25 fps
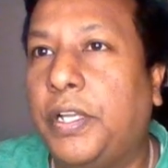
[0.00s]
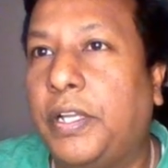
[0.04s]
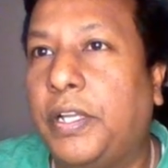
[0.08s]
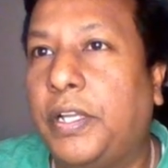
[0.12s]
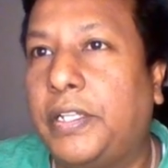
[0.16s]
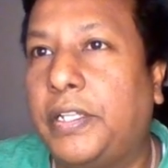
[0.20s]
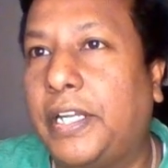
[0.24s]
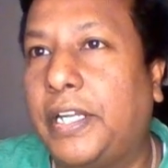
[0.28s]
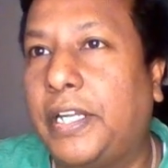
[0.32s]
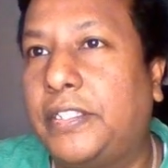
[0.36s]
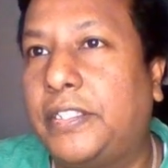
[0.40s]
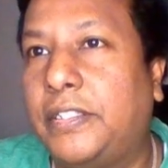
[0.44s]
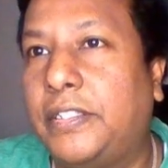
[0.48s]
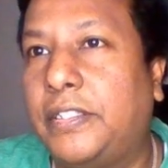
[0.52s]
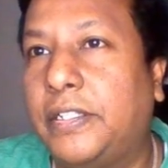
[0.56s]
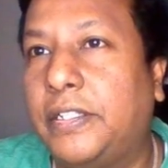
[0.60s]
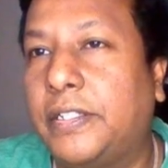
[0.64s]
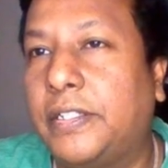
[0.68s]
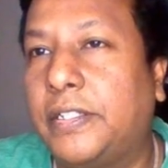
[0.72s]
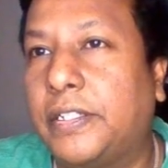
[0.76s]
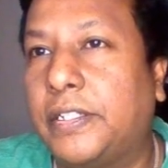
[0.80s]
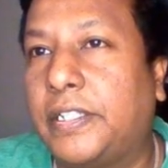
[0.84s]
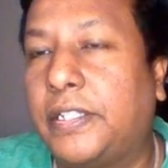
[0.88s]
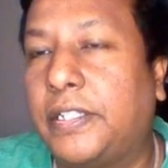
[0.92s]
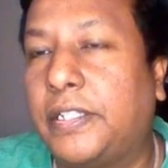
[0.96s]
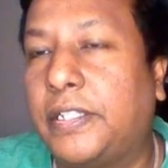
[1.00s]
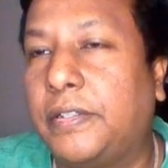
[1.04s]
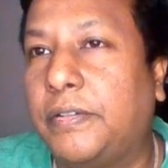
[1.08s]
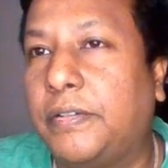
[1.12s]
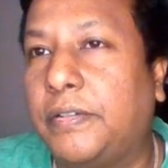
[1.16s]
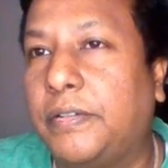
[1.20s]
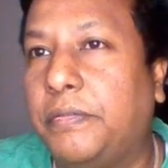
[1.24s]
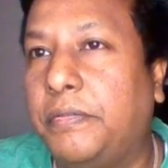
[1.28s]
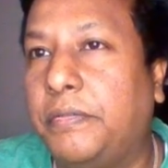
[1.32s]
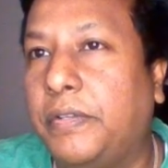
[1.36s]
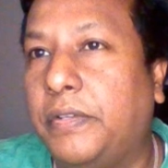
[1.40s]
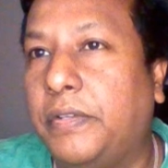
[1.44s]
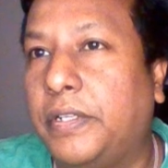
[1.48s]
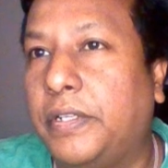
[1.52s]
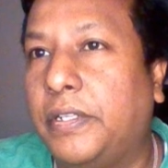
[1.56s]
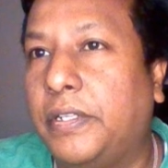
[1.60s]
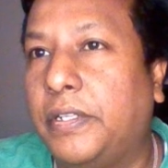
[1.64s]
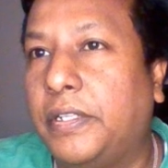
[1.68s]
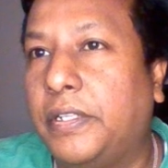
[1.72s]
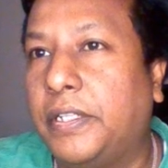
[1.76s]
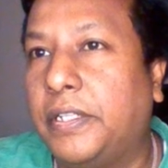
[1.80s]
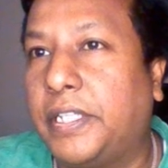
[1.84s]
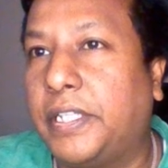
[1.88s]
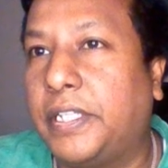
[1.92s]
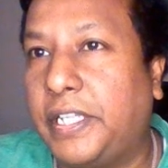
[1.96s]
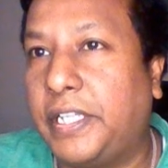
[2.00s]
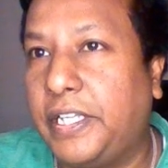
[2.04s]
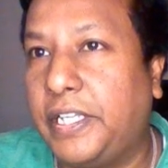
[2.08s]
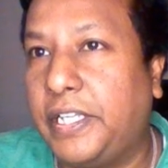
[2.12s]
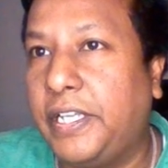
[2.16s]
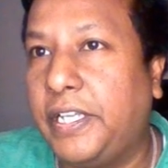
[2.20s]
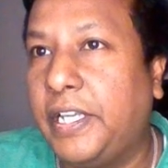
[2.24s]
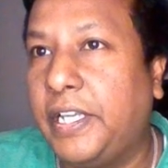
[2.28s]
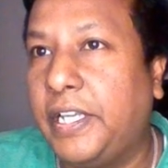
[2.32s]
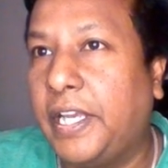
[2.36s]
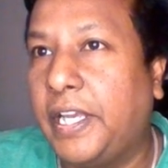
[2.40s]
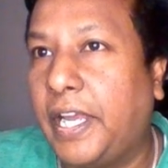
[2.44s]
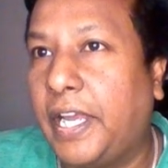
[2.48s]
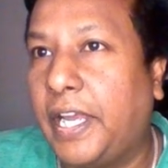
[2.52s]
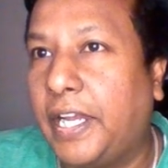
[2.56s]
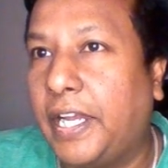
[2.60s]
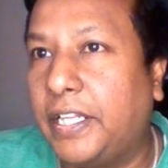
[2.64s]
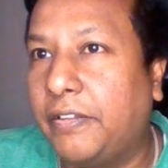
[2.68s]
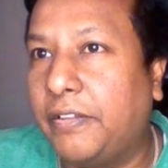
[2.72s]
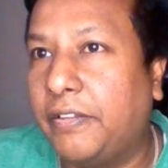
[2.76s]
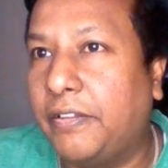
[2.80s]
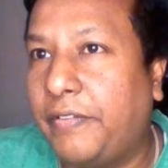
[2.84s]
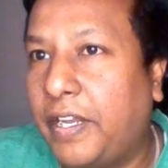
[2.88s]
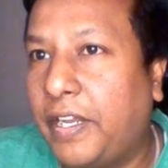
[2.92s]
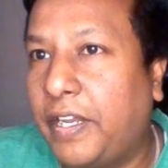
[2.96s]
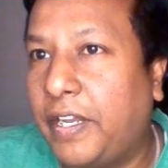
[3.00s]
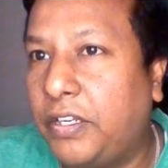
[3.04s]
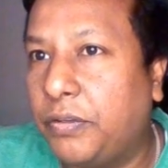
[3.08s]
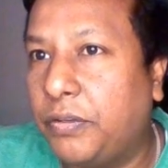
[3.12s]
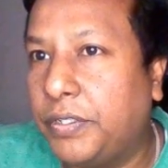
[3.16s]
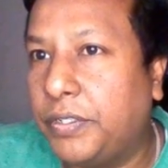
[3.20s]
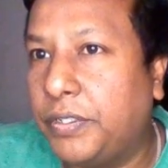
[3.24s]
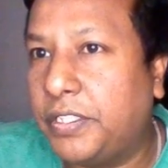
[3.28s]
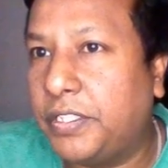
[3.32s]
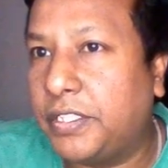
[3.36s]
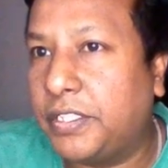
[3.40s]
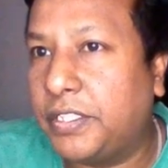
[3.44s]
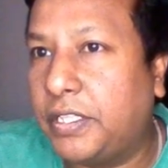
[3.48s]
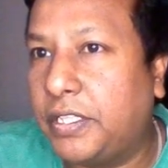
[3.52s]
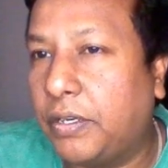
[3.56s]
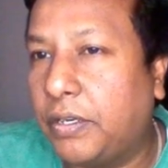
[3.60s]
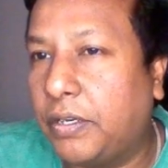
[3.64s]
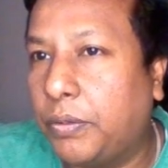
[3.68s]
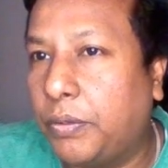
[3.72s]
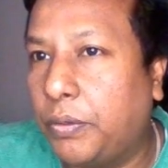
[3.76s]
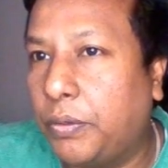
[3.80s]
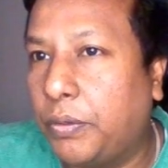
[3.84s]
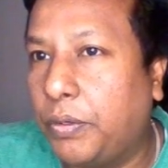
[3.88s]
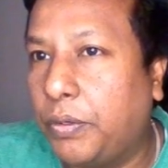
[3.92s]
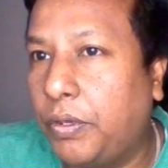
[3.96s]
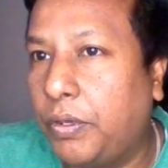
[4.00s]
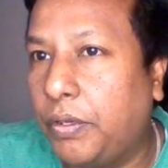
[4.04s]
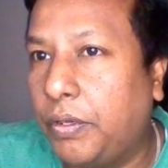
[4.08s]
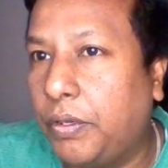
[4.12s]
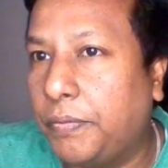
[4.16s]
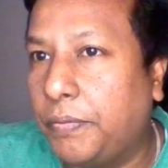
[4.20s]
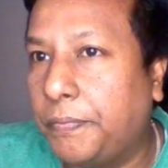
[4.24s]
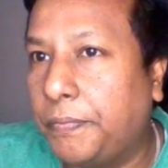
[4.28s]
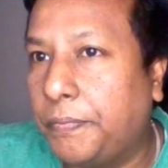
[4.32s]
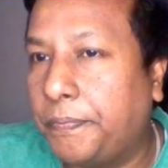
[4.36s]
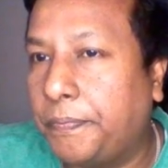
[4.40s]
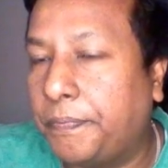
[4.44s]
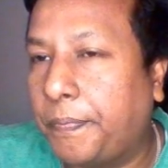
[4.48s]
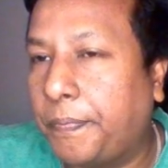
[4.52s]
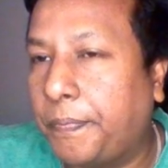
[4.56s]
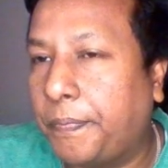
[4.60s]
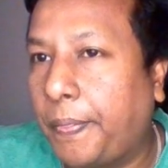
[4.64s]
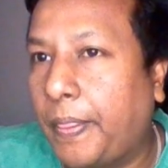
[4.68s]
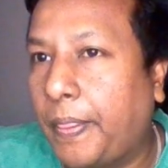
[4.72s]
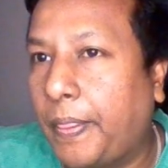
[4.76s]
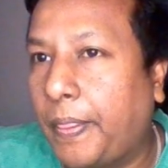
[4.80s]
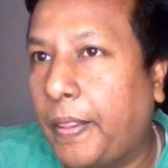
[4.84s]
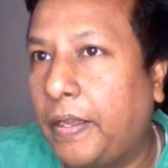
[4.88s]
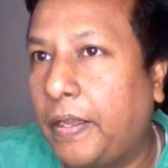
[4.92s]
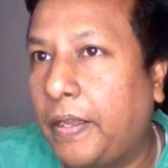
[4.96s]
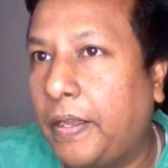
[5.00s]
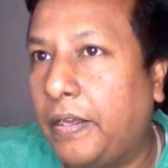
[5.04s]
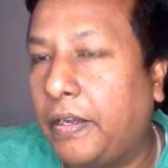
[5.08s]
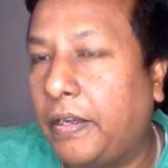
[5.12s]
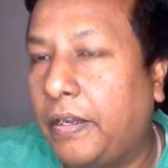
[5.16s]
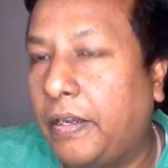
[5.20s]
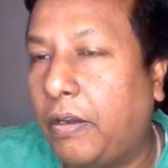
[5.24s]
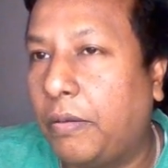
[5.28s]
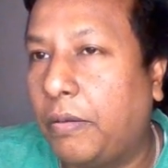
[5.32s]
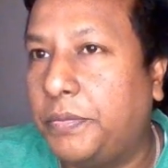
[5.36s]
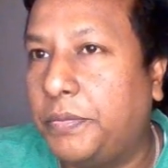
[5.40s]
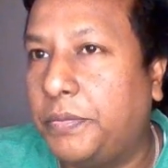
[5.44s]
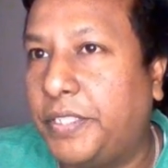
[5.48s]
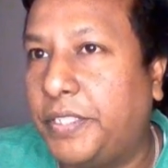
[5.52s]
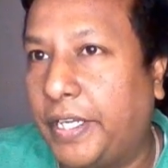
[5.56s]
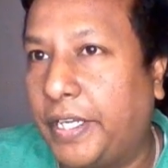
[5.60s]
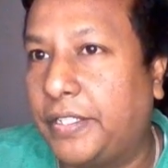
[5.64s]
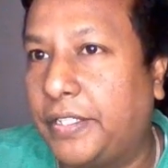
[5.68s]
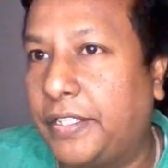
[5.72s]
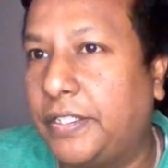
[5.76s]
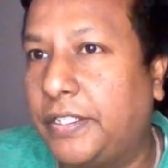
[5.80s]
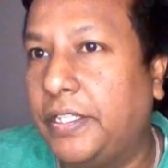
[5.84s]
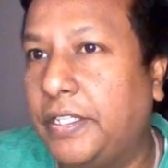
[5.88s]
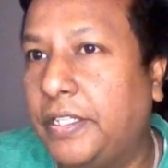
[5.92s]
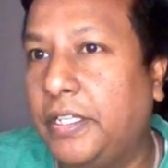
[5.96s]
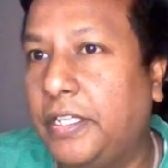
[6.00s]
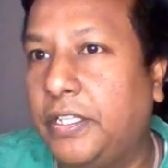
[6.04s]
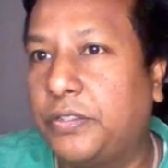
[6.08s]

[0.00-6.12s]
that's the key, and the value is the whole object.